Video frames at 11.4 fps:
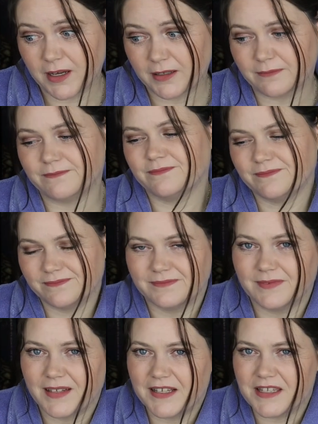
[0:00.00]
but
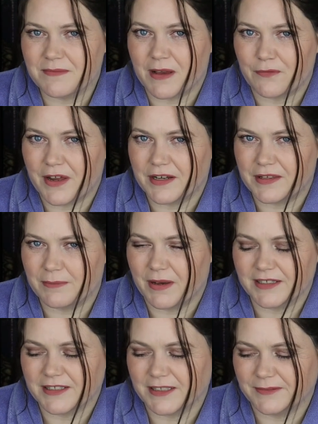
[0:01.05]
it's in my fantasy
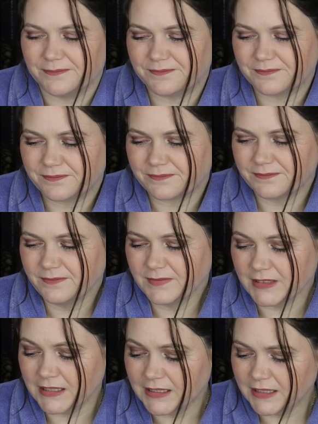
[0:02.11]
basket.
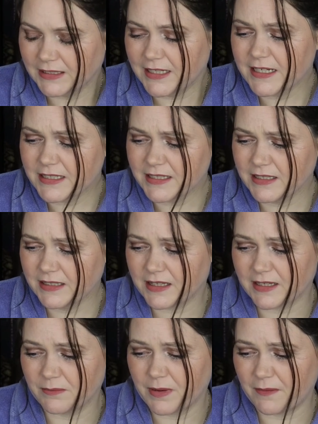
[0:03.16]
Next thing
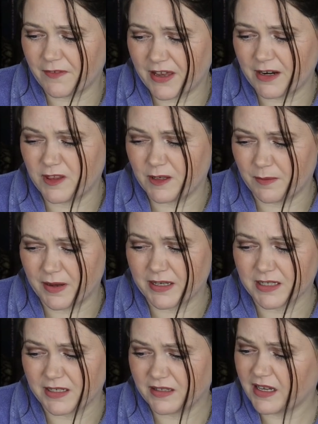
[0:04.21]
that's in my fantasy
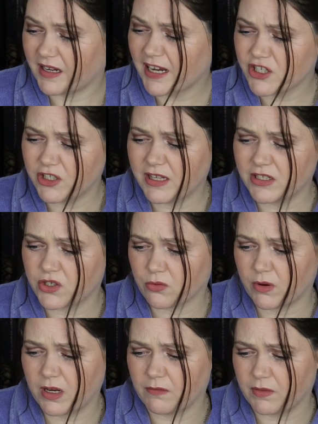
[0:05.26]
basket is, actually there's
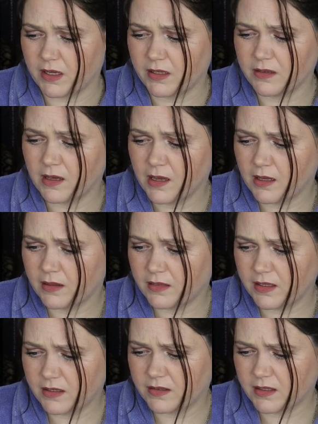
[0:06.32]
three of these.
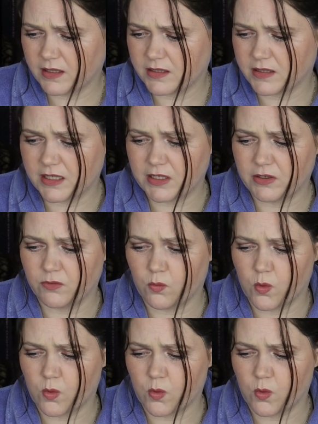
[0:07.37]
This is the